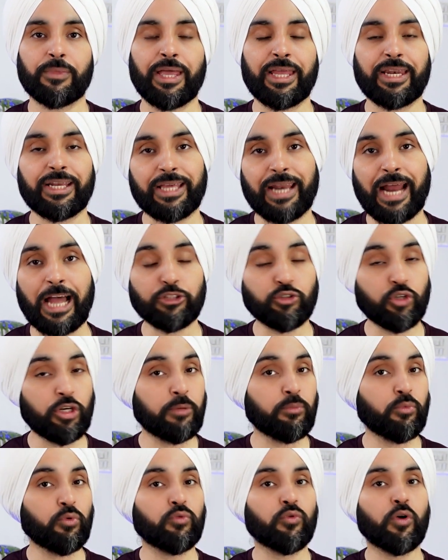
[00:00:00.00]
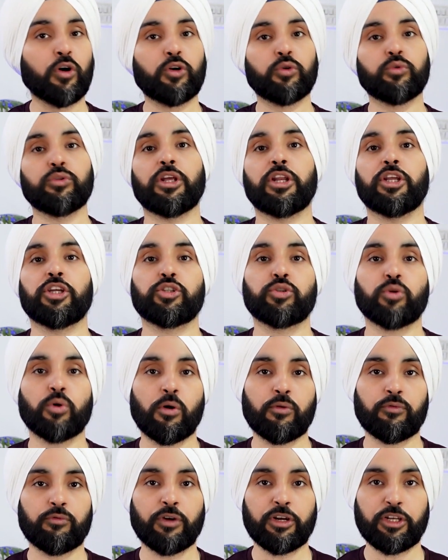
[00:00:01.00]
and gradually move on to the
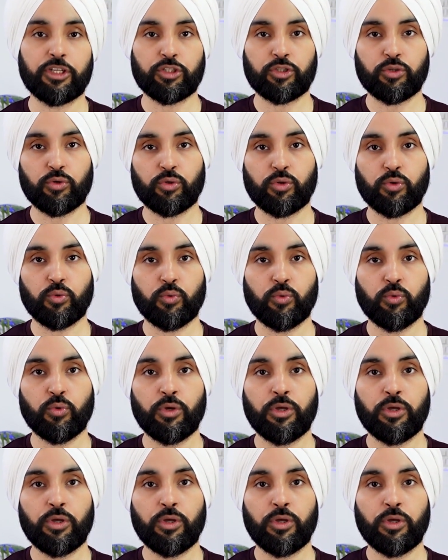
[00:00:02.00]
ratio of 1:2